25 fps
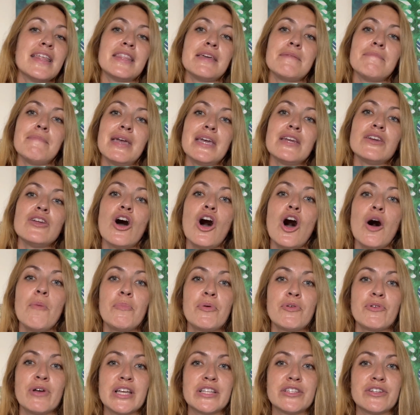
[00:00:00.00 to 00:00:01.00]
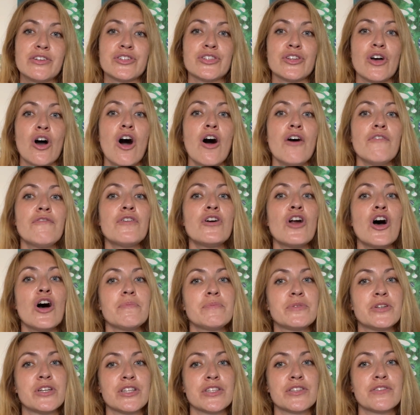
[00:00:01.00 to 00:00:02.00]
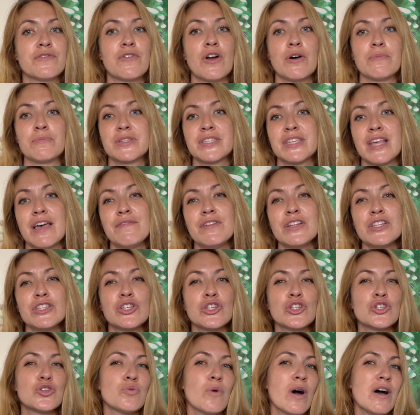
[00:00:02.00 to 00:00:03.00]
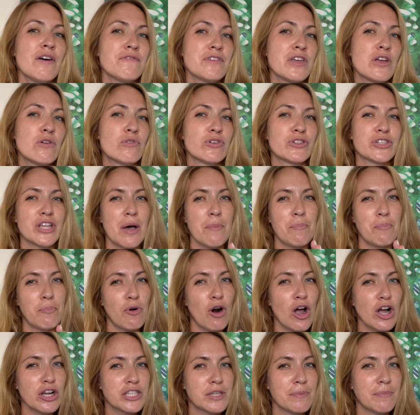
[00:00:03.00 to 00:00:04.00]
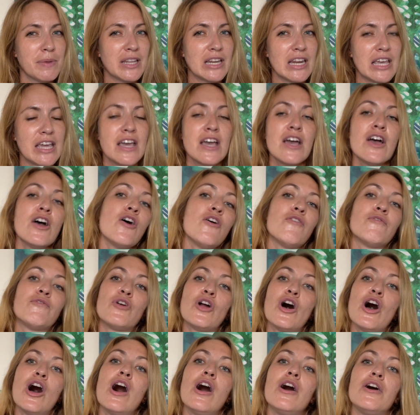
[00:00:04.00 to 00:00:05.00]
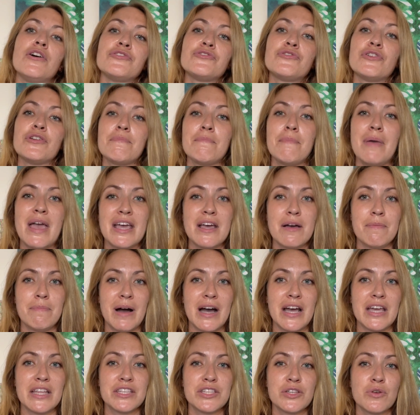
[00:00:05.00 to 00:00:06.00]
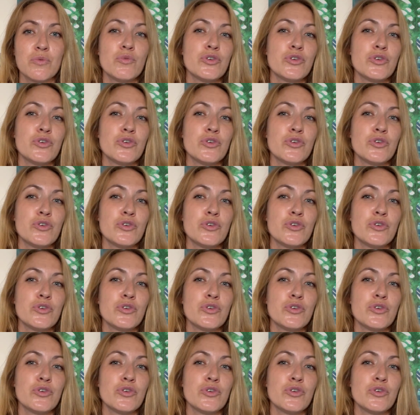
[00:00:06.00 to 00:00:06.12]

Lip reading: The main operators offer options from 7 to 12 euros approximately for 100 megabytes,